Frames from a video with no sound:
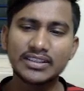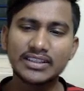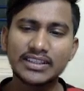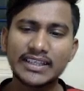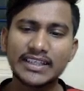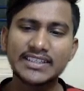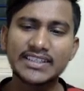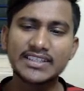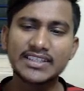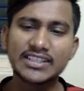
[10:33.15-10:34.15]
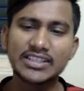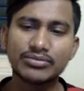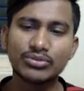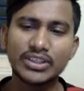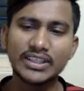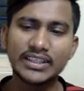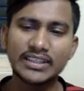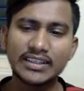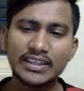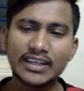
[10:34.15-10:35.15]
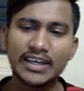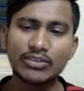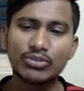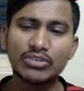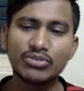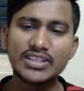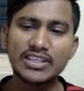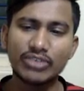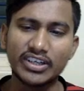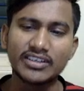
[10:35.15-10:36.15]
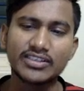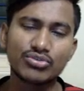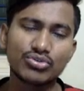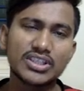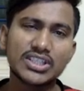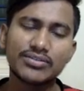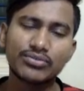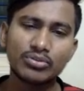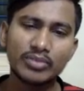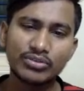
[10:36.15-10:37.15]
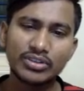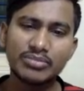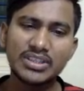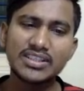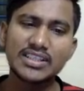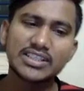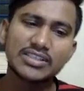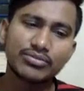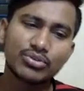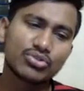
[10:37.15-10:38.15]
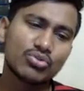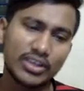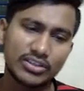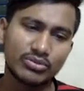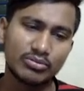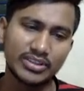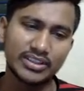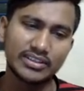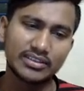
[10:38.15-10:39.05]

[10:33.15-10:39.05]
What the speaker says: 8 8s are 64 here, and 1 1s are 1. So 64 by 1 means 64 squares will be there.